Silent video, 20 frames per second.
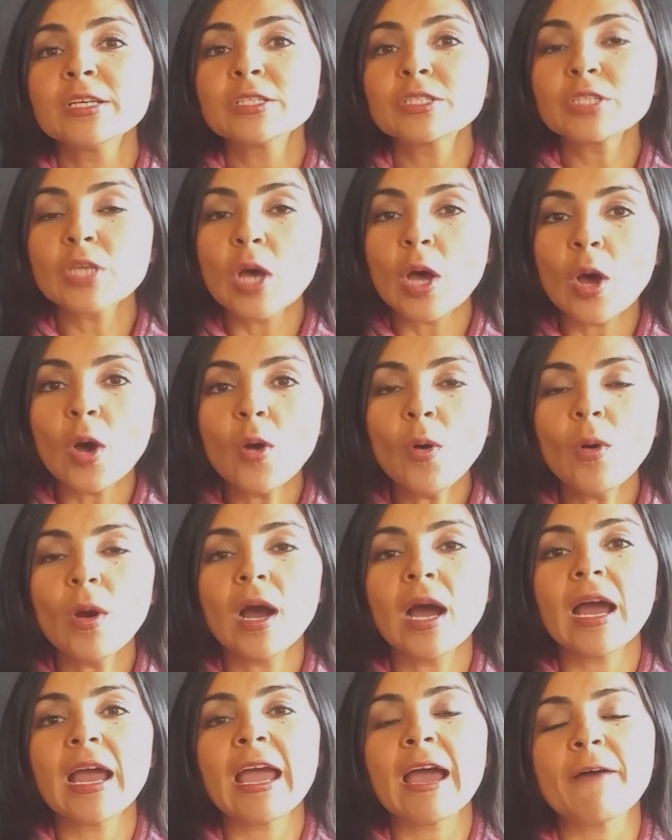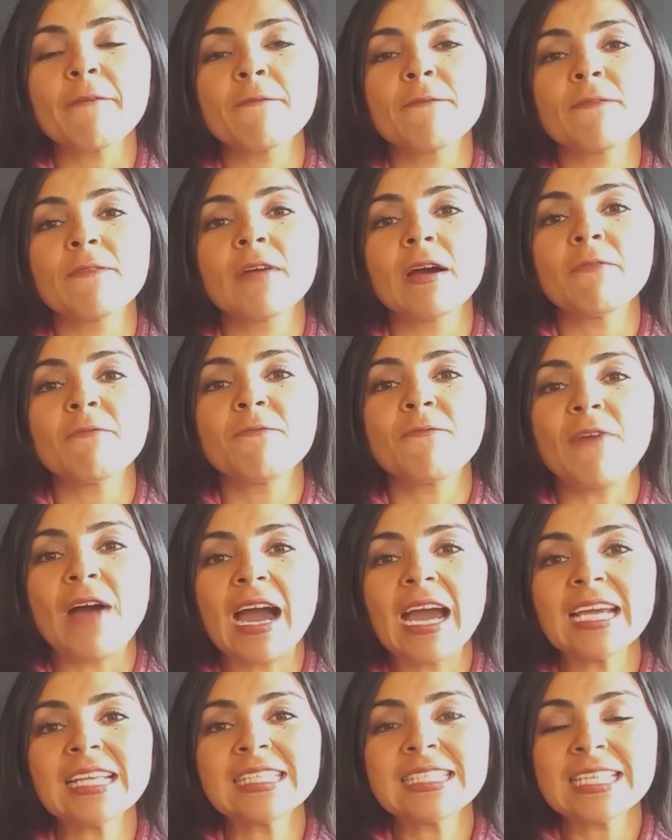So I have
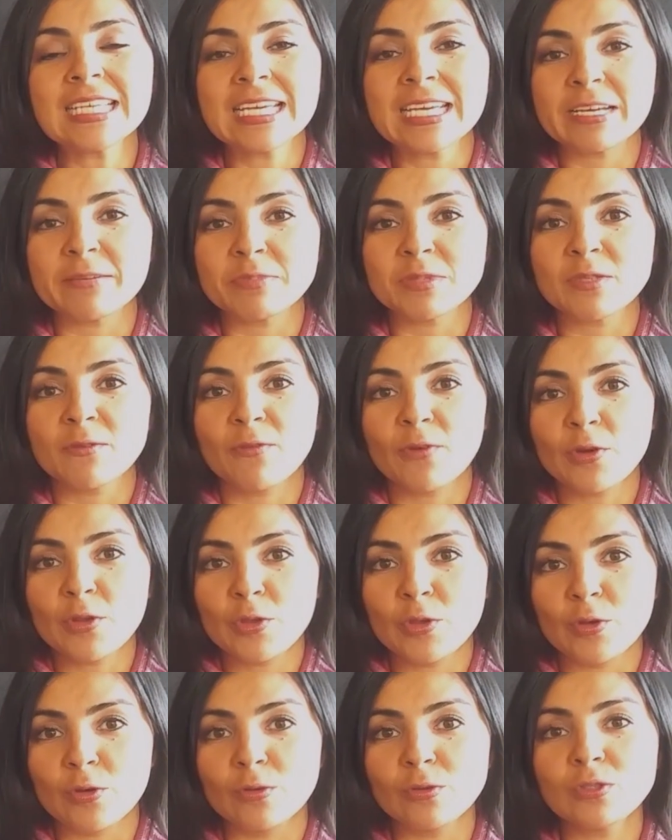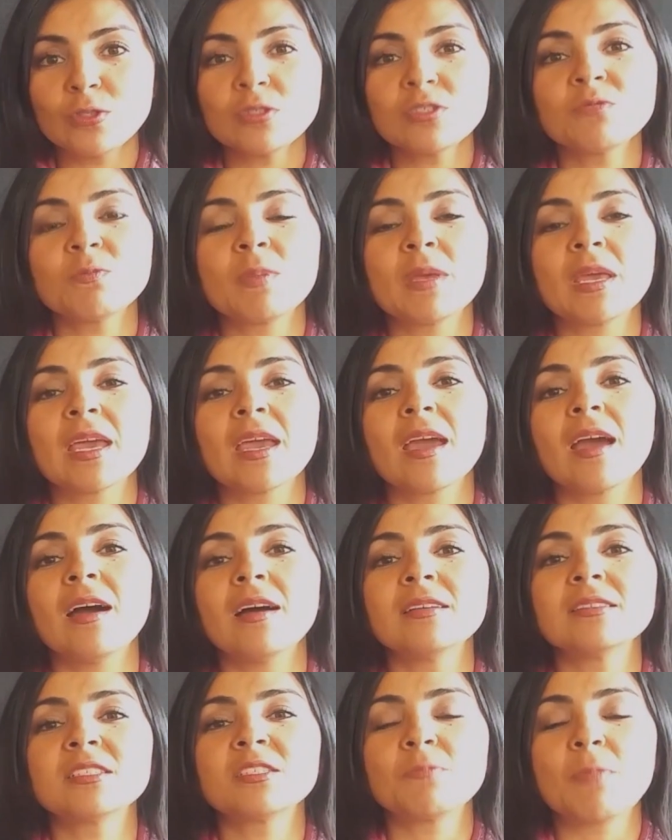5 tips for you to speak
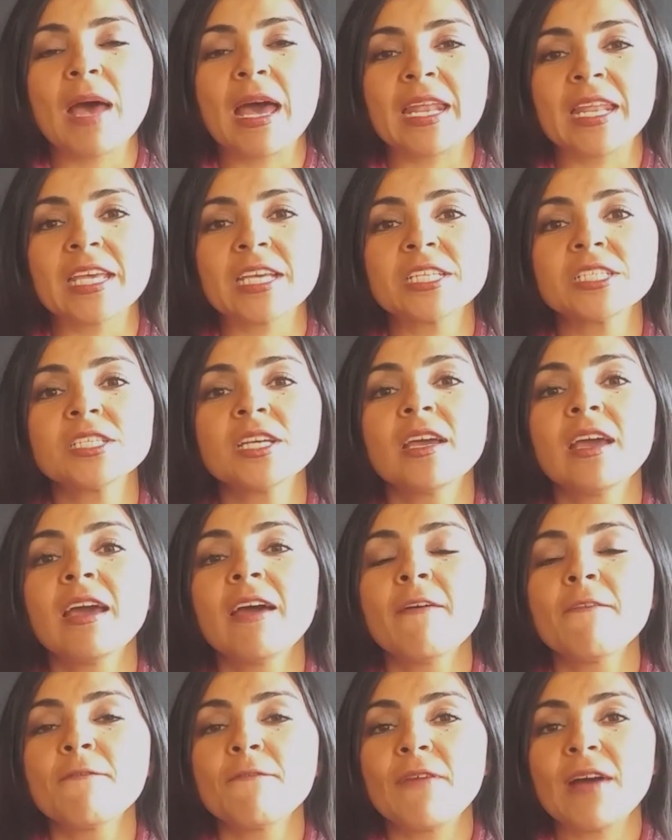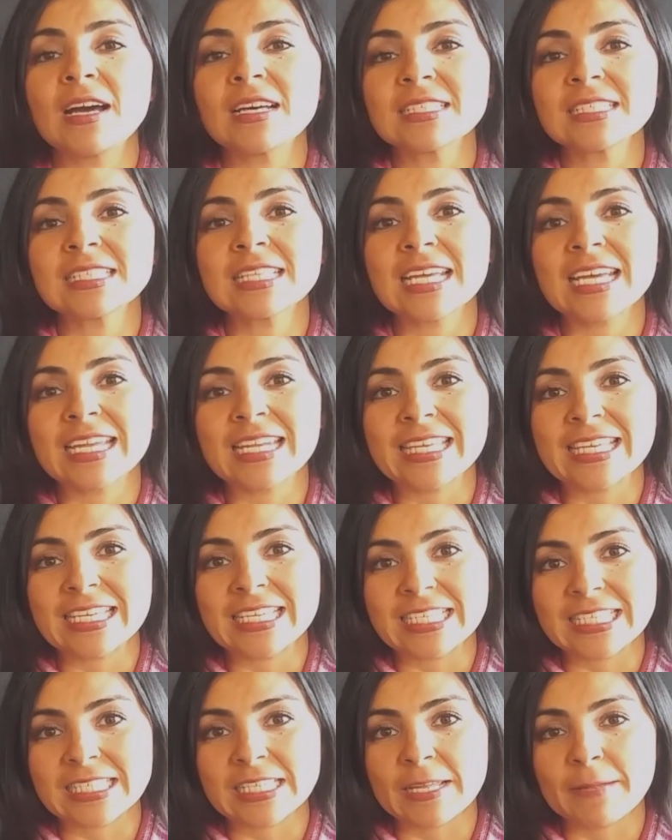Spanish fast and
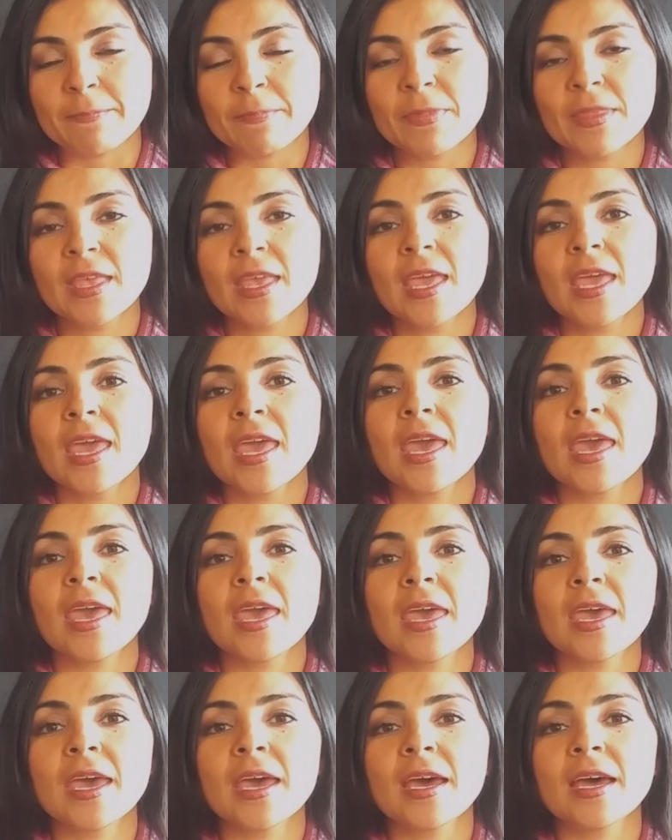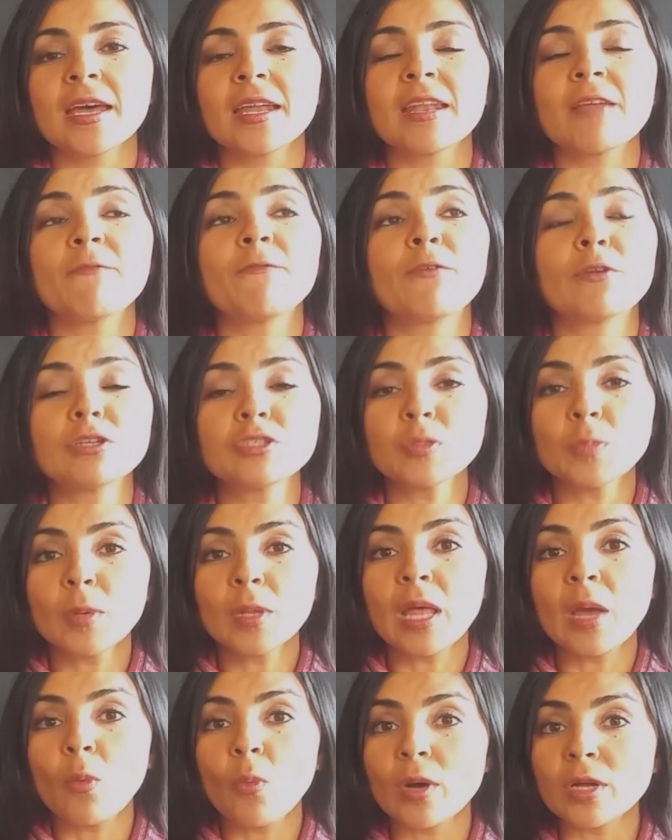easy. And first of
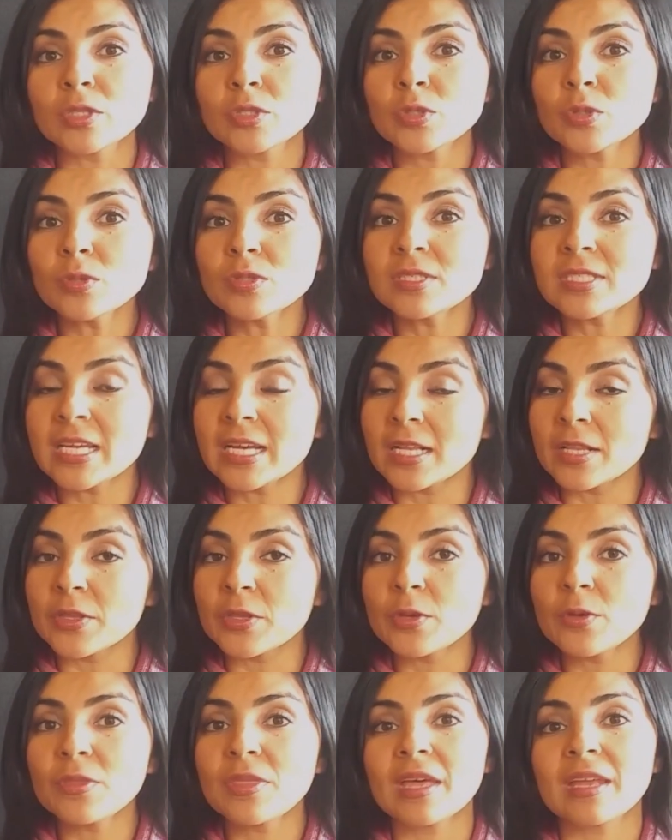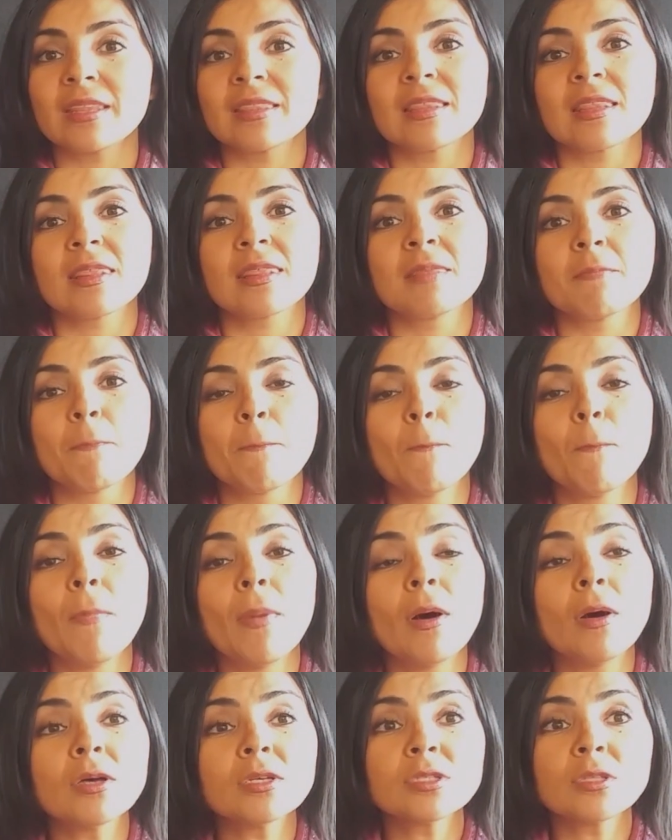all, I want to tell you that
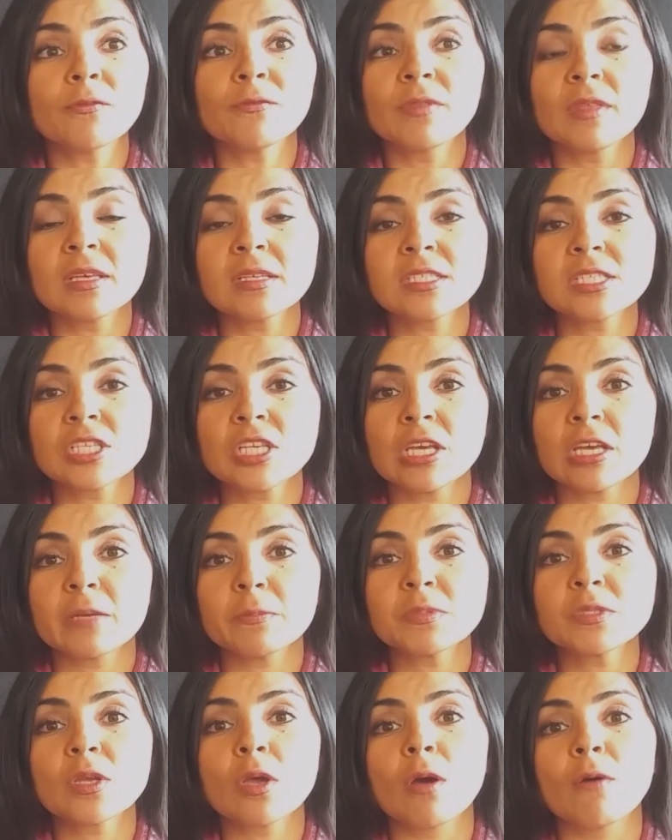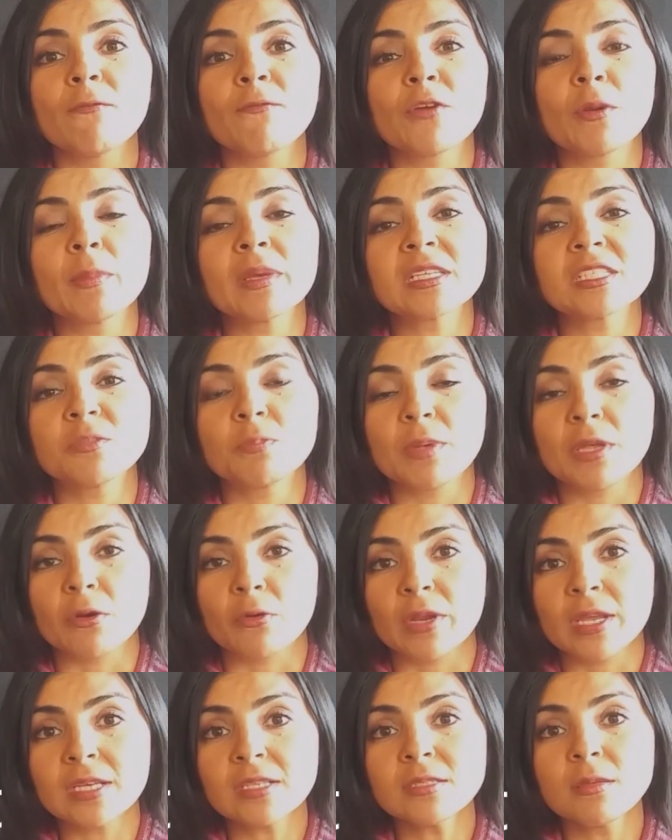most of these tips come from
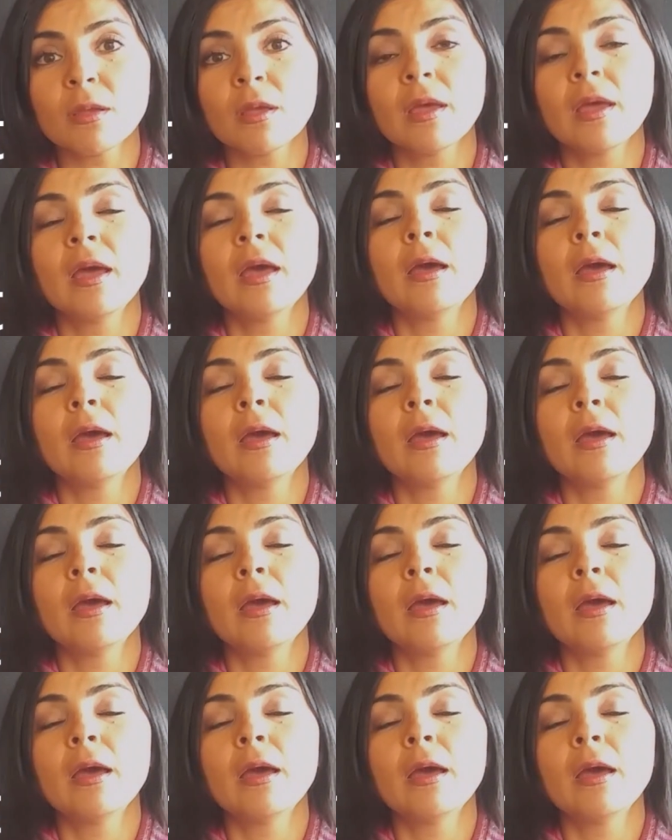experience,